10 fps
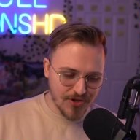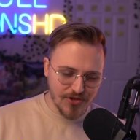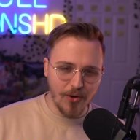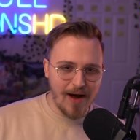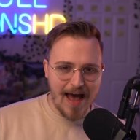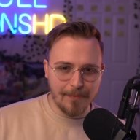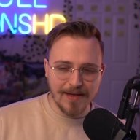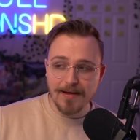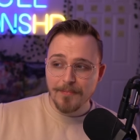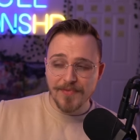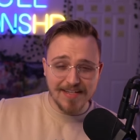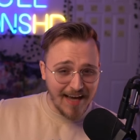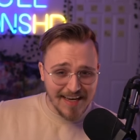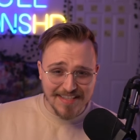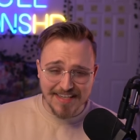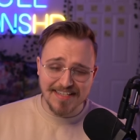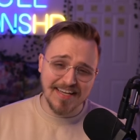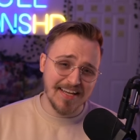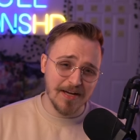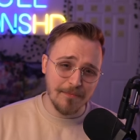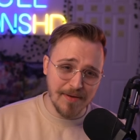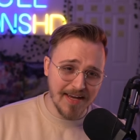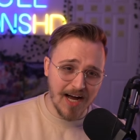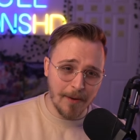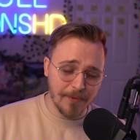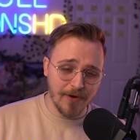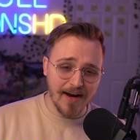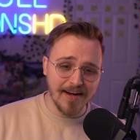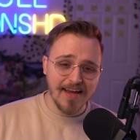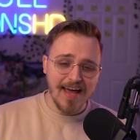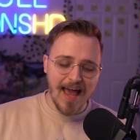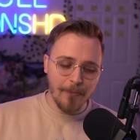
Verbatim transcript: so happy. The dice is getting a big upgrade,